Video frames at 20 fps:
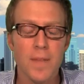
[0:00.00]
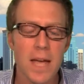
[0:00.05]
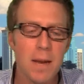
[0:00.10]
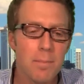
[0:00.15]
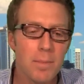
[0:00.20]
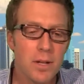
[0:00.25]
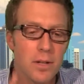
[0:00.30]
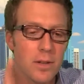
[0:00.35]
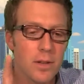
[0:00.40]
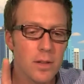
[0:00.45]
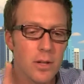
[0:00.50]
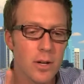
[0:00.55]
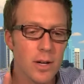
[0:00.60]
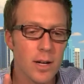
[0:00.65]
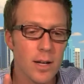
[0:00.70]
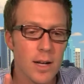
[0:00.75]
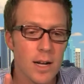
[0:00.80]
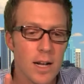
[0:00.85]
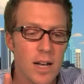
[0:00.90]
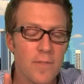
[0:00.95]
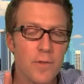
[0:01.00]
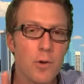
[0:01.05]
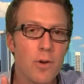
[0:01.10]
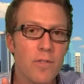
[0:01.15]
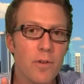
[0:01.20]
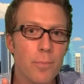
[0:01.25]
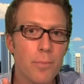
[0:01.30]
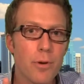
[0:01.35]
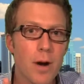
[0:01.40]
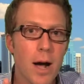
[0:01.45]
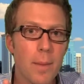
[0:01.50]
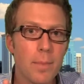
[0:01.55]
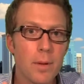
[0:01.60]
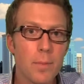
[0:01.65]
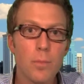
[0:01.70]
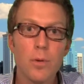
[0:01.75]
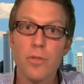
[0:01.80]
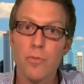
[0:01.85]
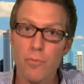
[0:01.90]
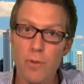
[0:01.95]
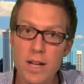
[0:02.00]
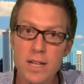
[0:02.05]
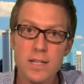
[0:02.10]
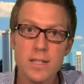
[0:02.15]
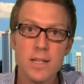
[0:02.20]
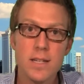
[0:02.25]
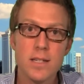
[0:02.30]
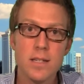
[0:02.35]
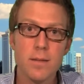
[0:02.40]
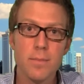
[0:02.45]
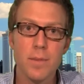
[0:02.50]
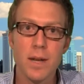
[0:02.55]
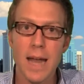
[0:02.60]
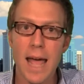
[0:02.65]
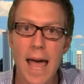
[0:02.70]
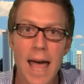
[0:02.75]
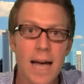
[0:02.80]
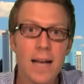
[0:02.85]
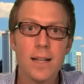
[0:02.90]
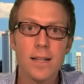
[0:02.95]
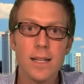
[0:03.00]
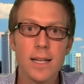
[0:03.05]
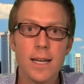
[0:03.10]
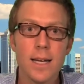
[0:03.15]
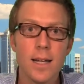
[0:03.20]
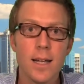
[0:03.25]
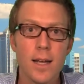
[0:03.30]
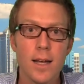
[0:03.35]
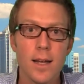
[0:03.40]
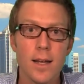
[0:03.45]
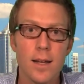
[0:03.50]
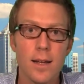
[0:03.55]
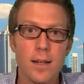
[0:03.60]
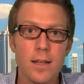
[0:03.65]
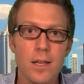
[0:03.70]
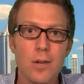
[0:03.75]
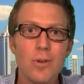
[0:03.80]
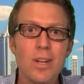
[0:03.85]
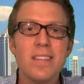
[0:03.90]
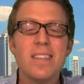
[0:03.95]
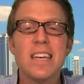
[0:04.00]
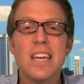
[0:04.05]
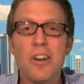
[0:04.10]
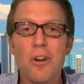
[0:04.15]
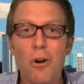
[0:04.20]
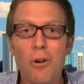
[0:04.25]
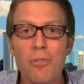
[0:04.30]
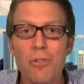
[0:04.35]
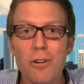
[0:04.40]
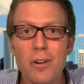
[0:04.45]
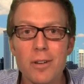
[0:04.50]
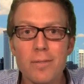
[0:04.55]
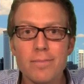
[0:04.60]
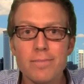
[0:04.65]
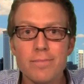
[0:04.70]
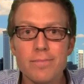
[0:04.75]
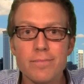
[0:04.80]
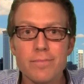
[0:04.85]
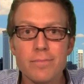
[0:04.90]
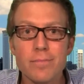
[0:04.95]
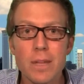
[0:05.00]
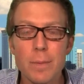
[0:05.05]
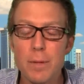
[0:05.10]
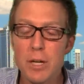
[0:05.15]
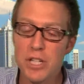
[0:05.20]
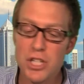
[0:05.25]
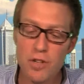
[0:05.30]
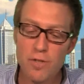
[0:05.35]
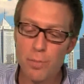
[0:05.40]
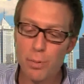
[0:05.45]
And Milton, look, if you have a problem with racism and heckling, you need to get over it. Because